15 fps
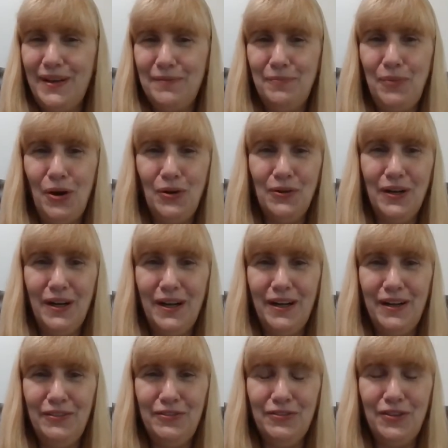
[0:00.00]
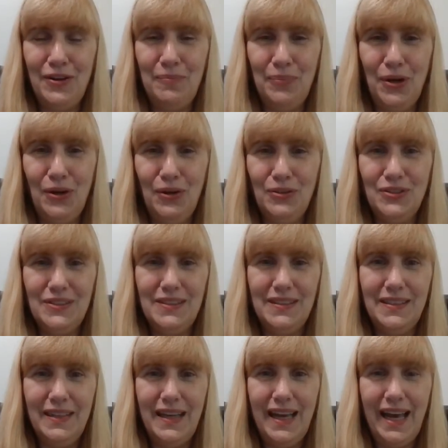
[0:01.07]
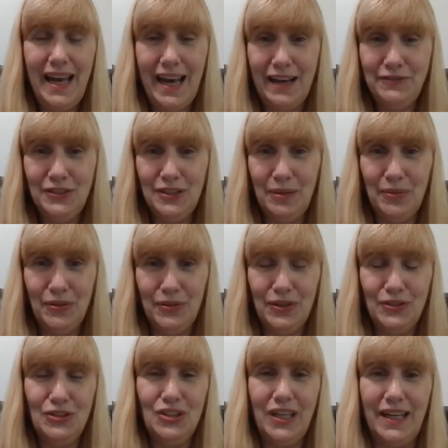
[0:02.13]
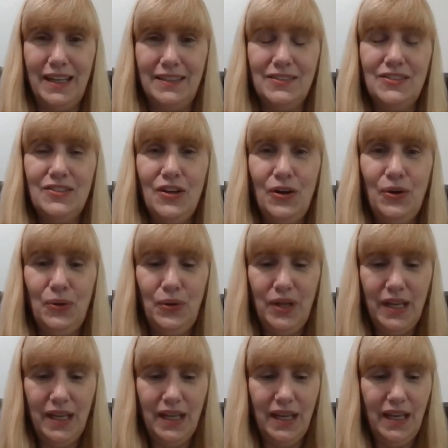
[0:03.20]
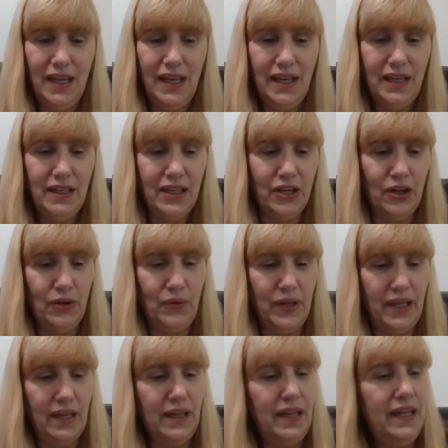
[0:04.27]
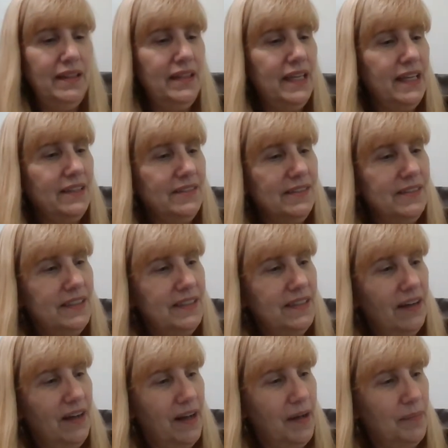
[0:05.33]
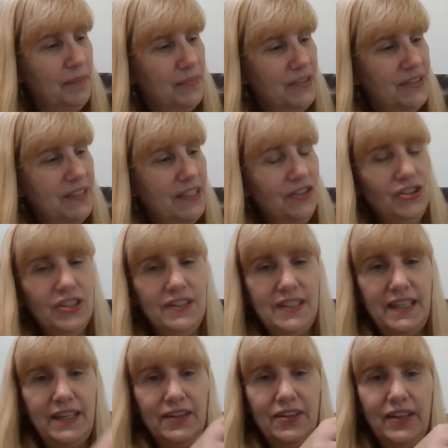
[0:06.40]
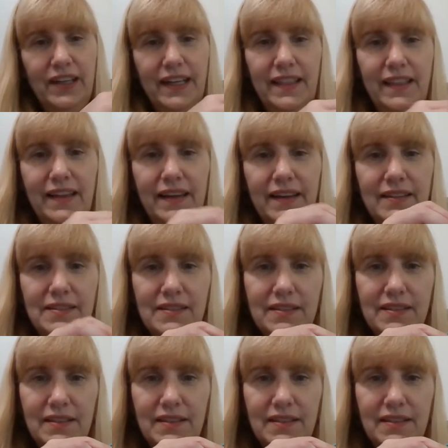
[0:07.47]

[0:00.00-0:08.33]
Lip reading: front post half double crochets. So, you know, in these stitches here like this,